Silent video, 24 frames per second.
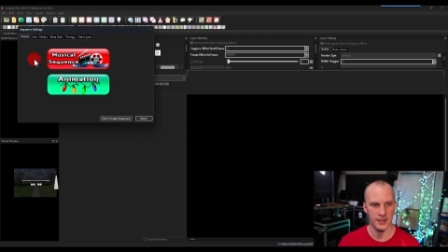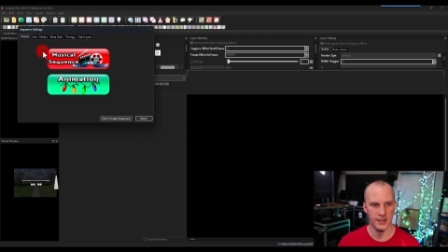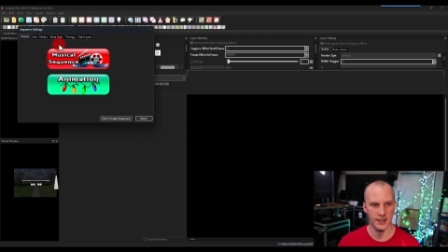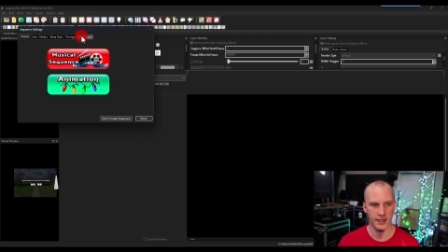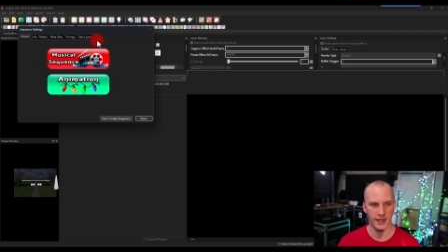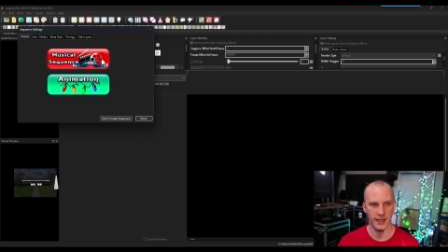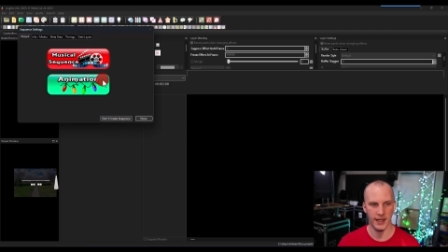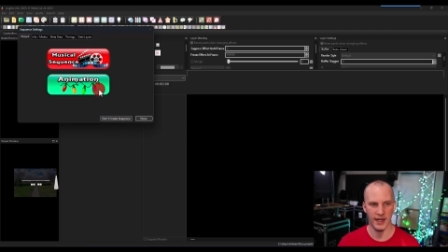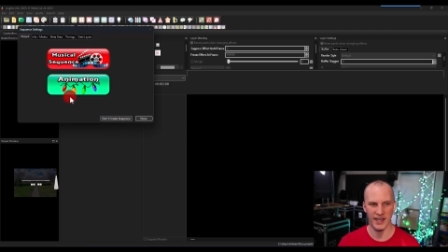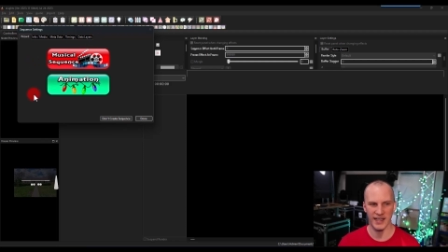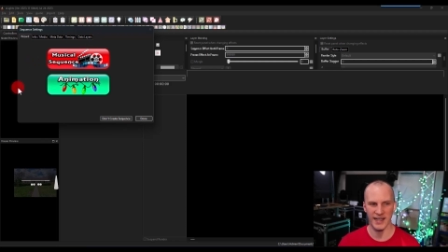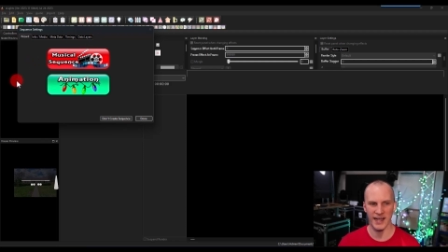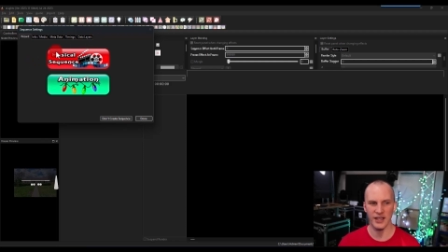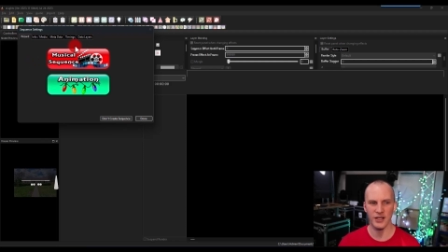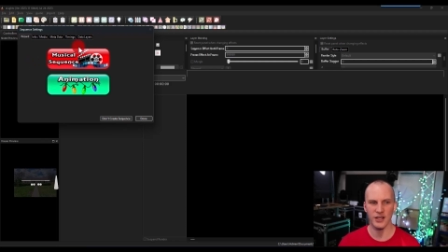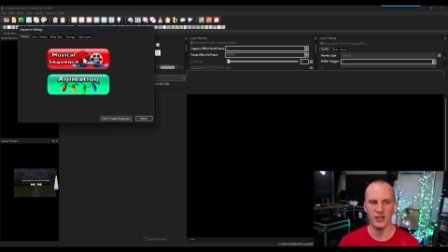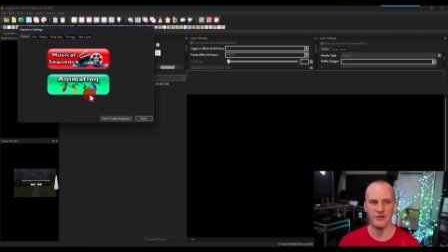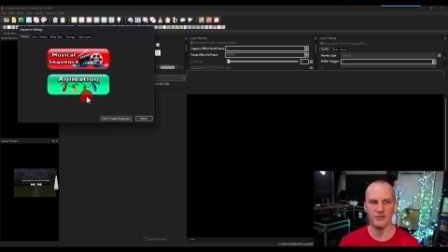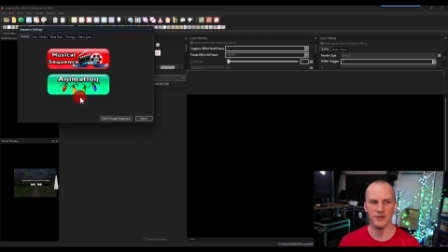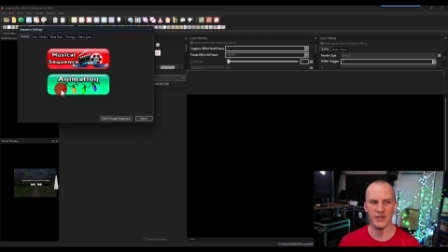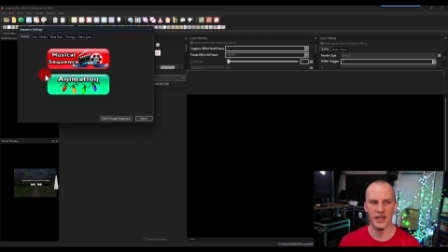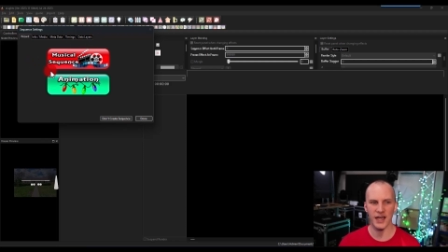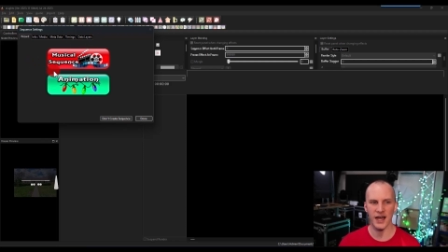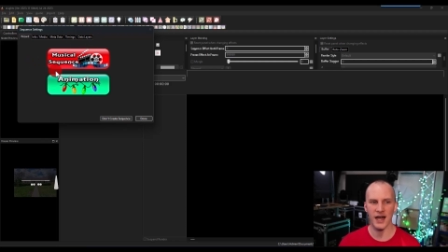And now you
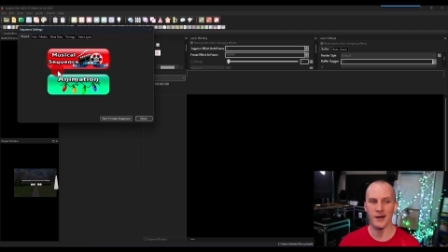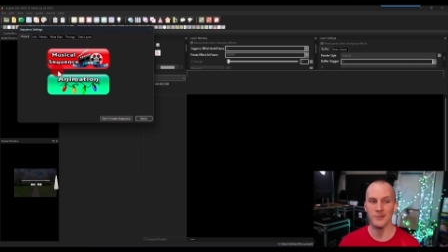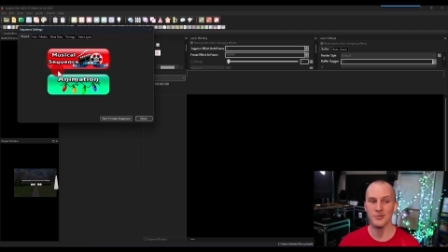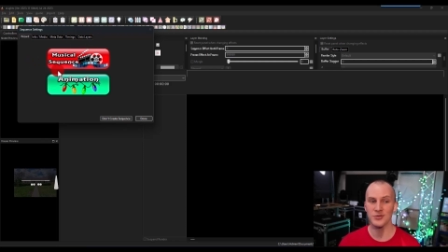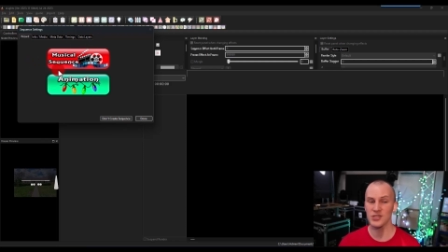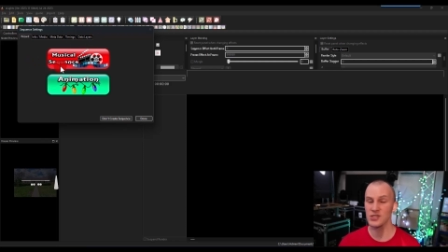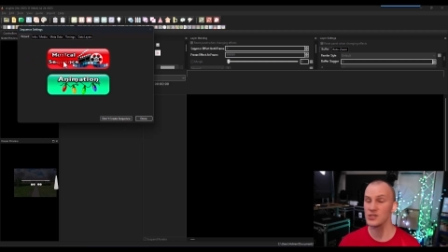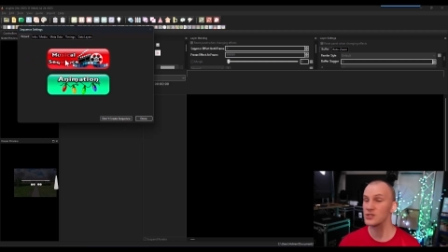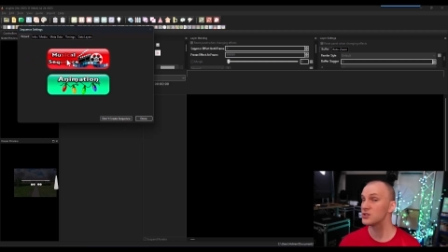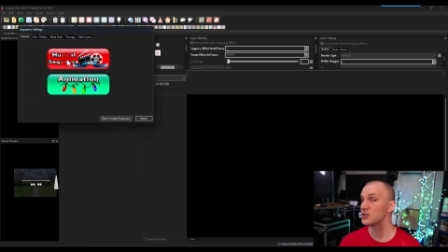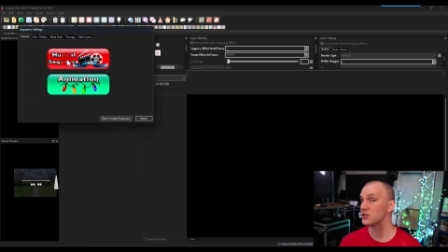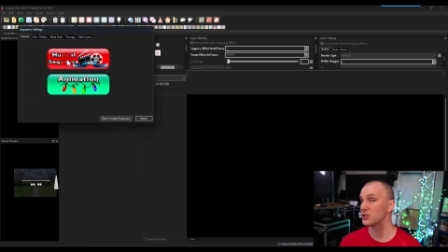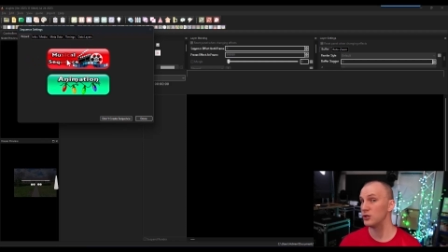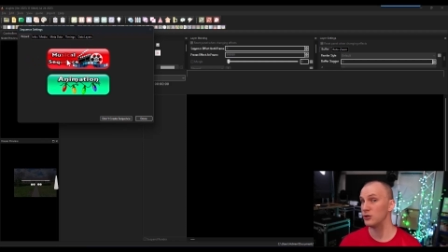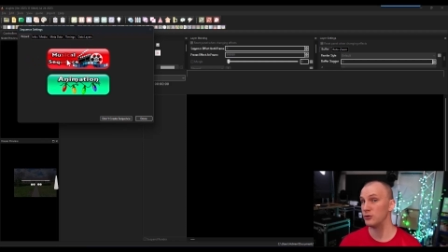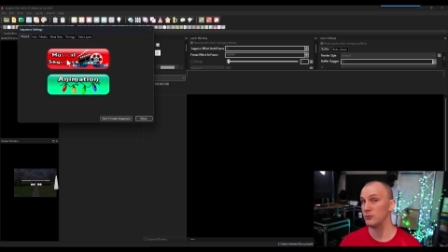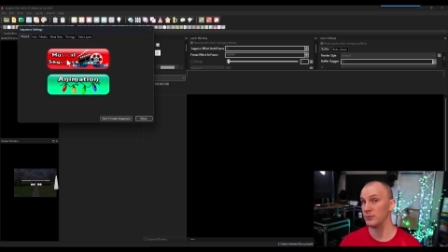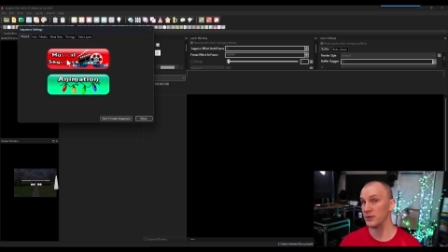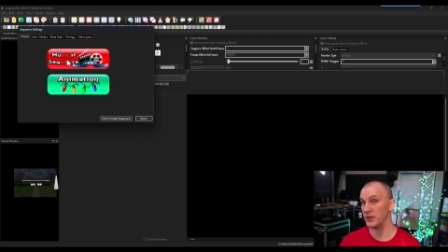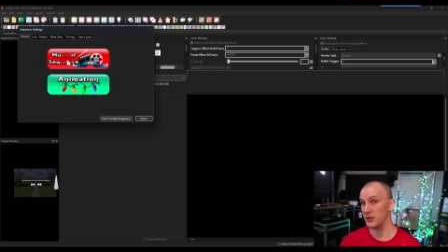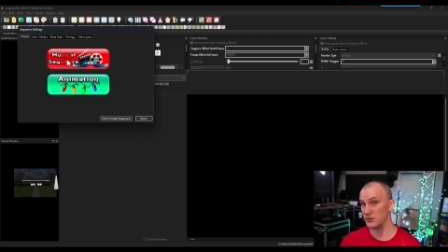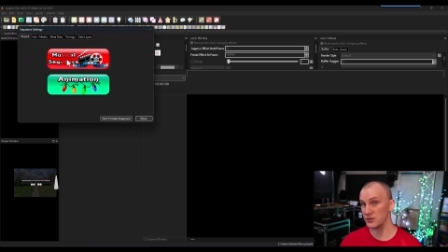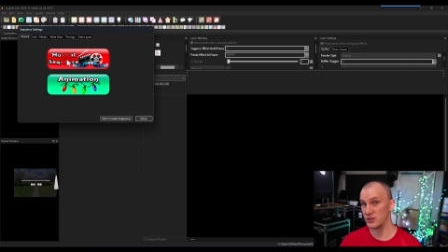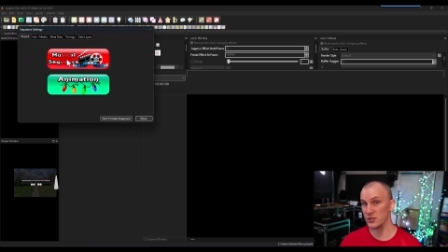have the option to go
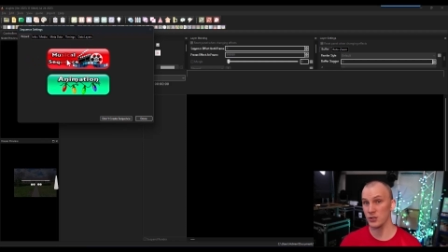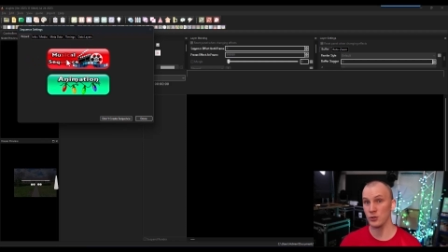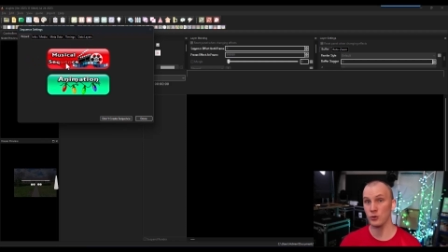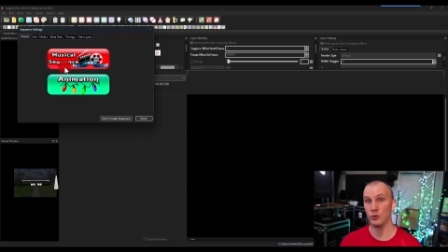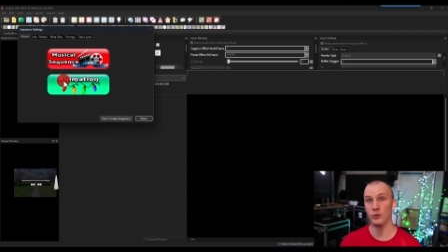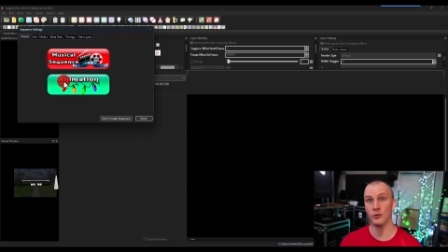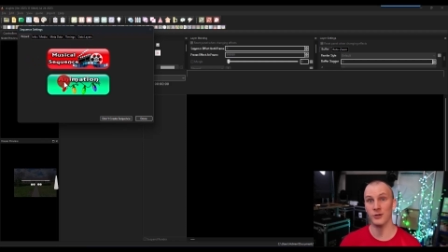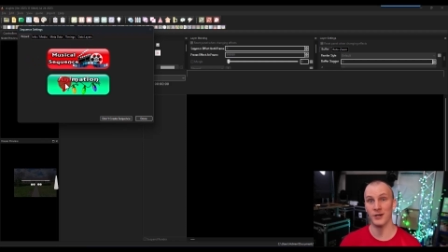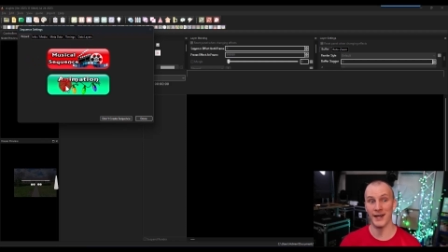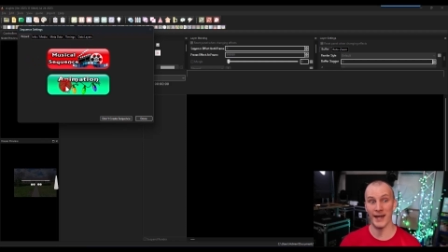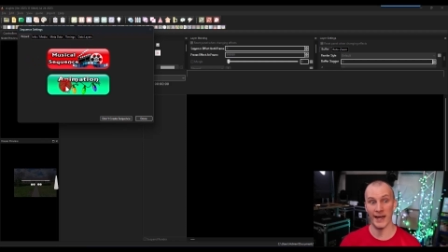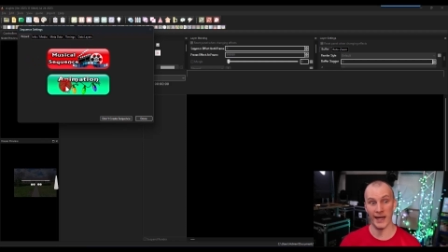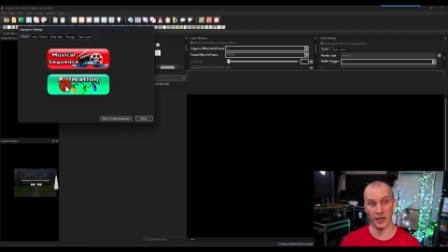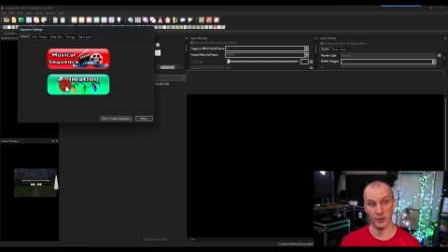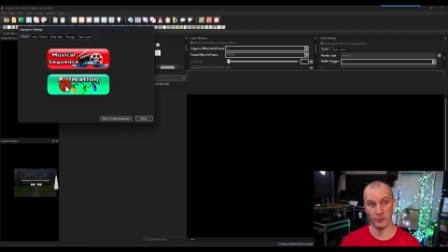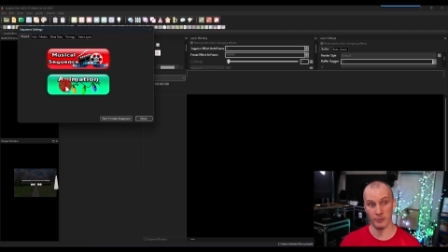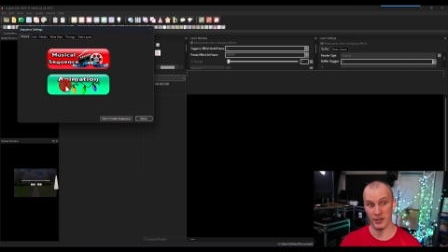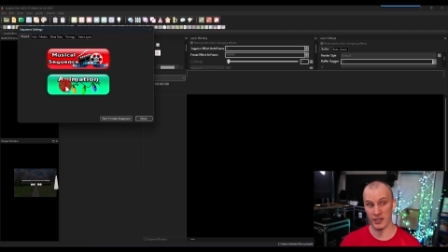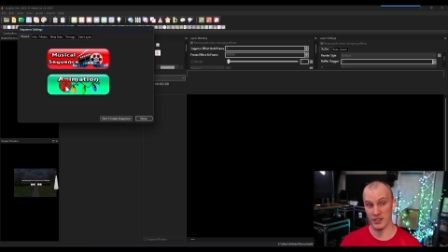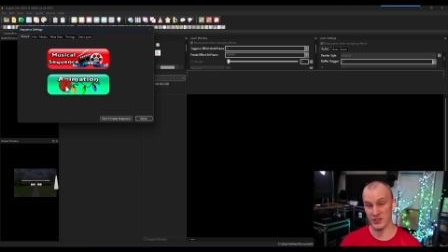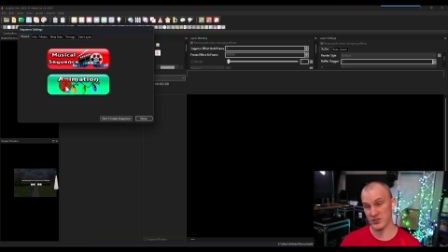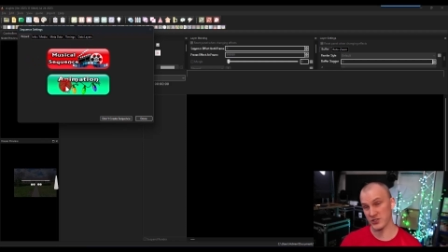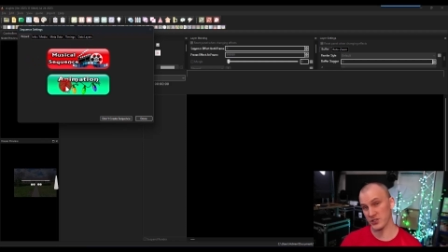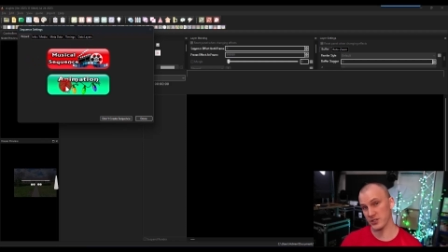musical or
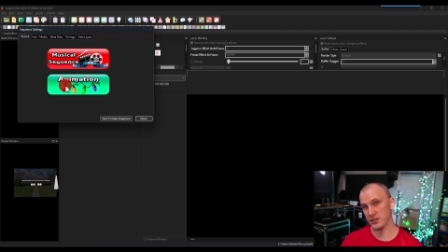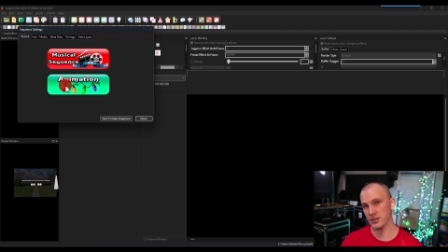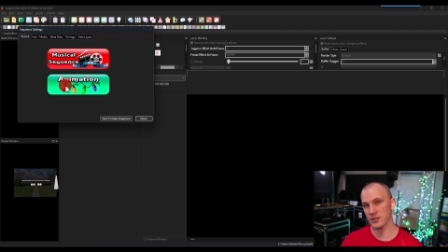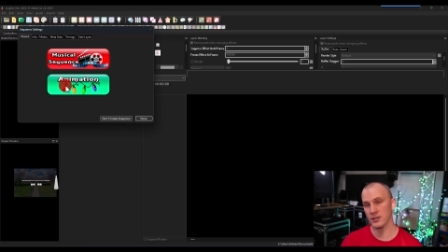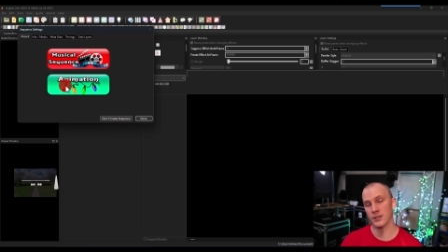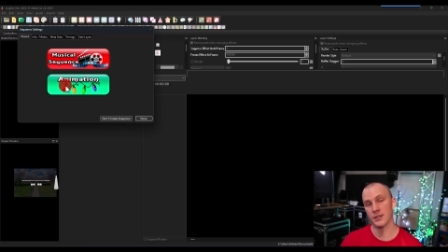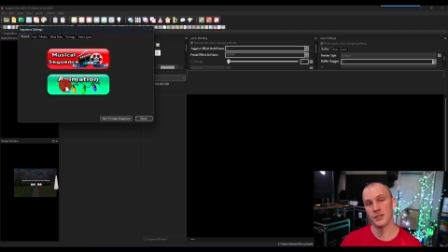animation.